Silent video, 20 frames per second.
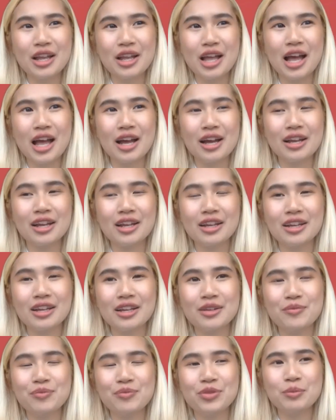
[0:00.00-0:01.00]

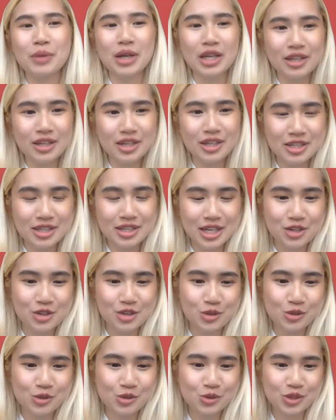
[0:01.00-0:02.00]
I, many
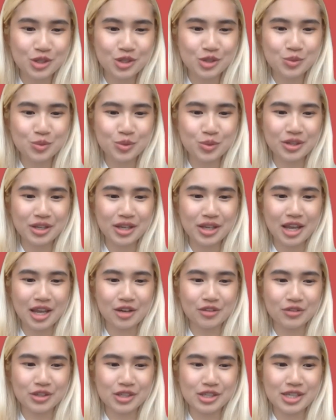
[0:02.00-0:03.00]
international students would
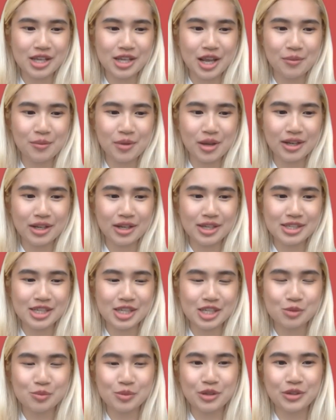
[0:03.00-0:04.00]
have the same, I guess,
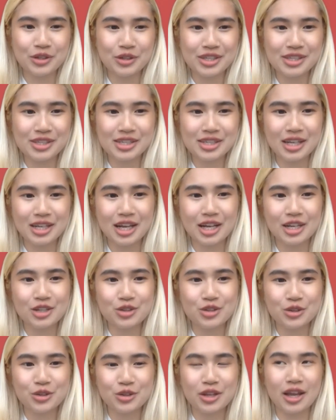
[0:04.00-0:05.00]
experience that I
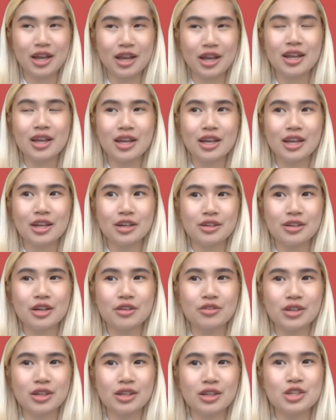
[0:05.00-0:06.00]
do. That it
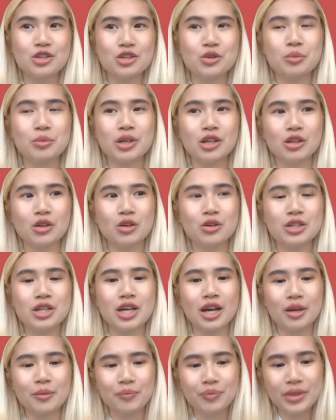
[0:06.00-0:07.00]
definitely took me a long
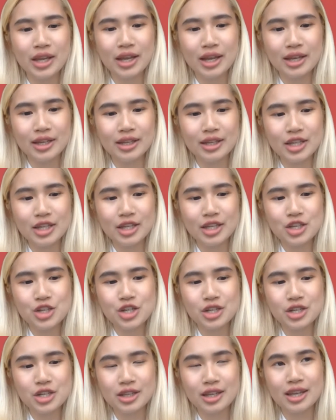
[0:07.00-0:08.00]
time.
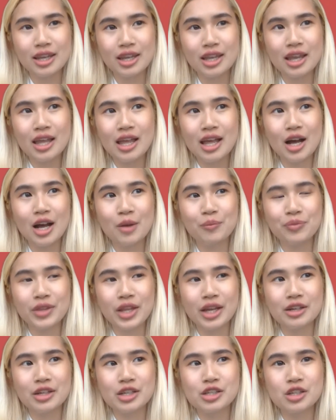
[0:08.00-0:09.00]
Initially, um, there
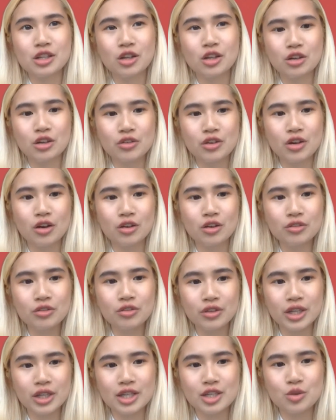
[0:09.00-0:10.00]
is a lot of
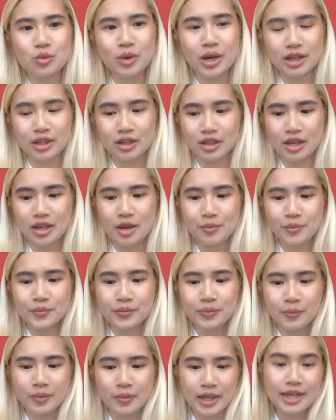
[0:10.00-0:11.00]
conflict, when
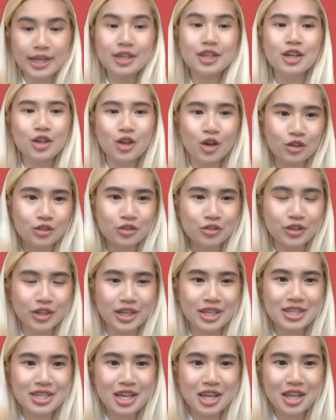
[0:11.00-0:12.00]
inner
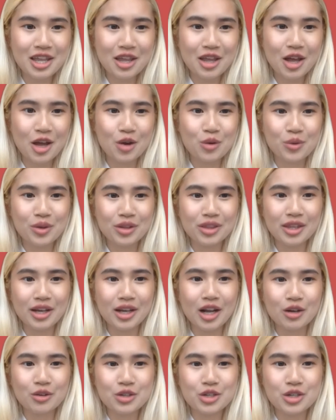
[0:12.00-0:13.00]
conflict uh, with the
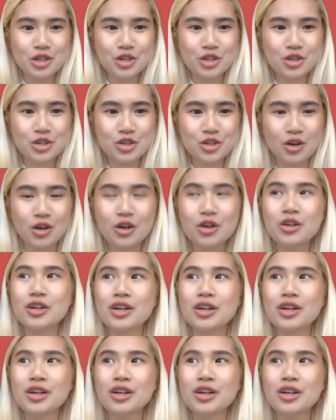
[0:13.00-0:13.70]
culture shock,